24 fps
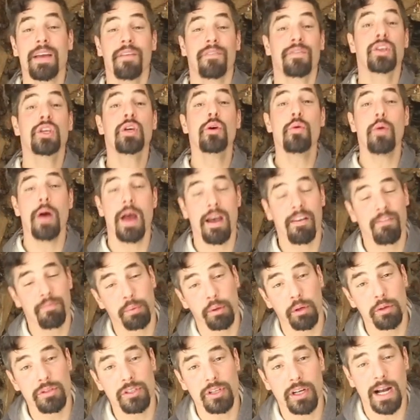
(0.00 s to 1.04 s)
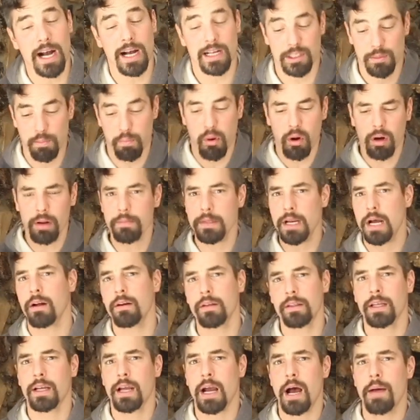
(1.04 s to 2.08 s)
If you have pros or cons, put them
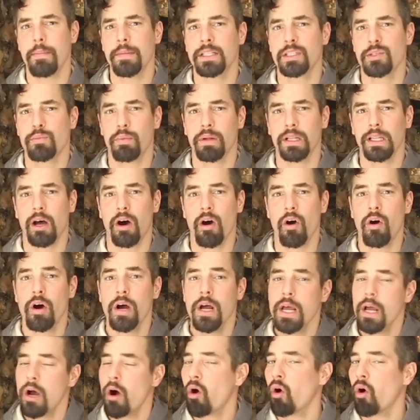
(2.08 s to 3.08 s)
down in the comments below,